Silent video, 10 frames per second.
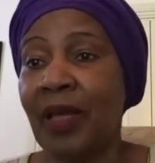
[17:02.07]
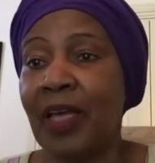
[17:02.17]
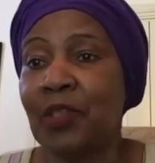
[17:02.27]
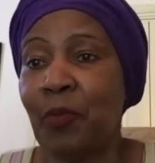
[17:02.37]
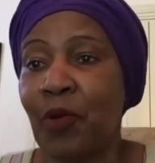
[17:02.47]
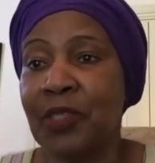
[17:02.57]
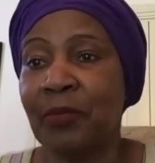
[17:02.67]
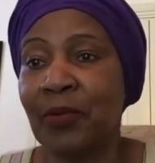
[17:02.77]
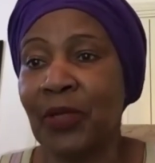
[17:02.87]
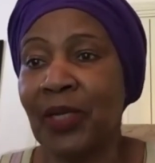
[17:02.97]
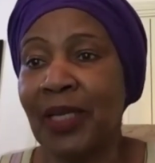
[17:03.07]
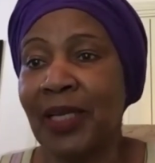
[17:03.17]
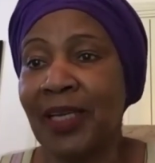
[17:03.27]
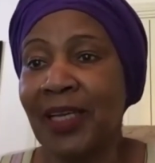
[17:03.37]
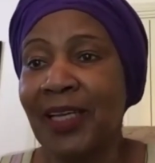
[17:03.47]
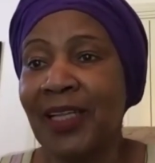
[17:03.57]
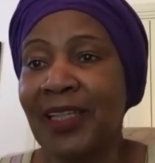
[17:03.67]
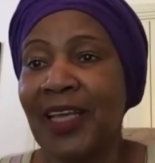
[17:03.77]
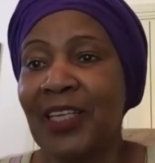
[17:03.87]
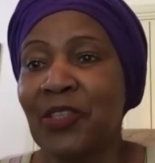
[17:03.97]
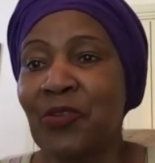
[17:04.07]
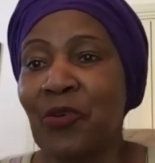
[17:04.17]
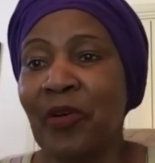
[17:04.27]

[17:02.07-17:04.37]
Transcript: as possible. There is no